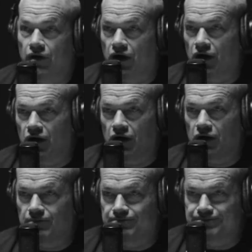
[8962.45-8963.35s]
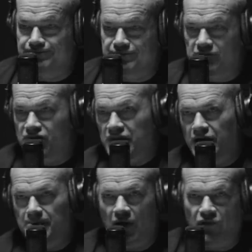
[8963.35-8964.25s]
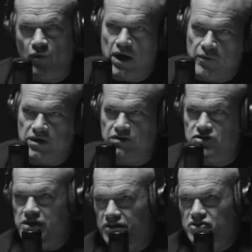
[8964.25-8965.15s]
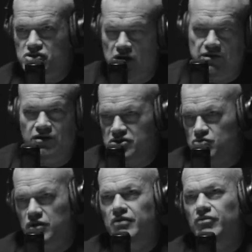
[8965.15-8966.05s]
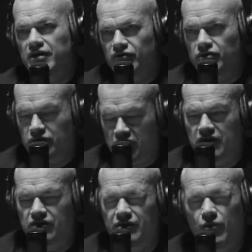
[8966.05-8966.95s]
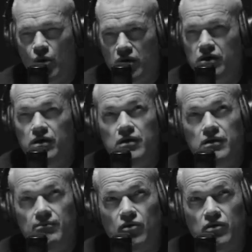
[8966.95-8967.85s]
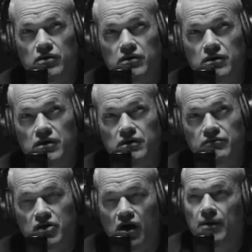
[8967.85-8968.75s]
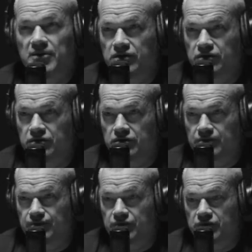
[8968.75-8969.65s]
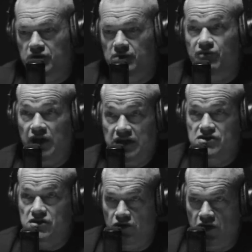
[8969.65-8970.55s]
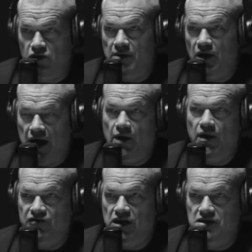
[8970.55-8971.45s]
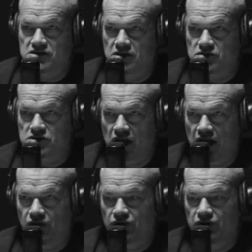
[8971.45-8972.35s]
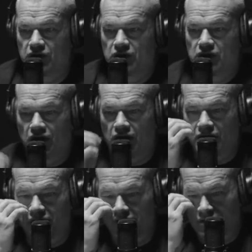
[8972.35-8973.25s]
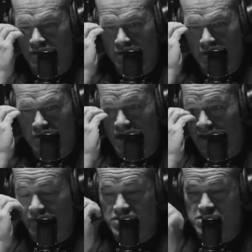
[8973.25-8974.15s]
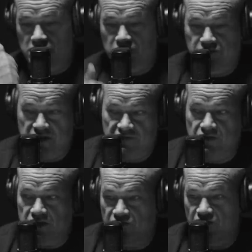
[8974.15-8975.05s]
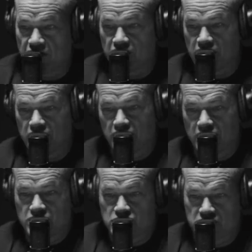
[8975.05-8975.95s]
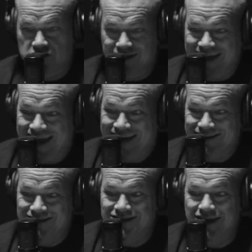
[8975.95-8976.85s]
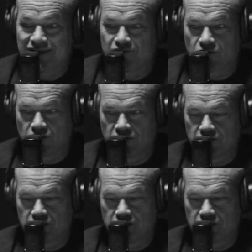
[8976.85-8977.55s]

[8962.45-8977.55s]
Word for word: uh, thing about the way we treated the trial. You know, just what, whatever kind of the more more uh, common complaints that you'll hear about how Afghanistan was handled. Mm. And yeah, that was a definitely very interesting and insightful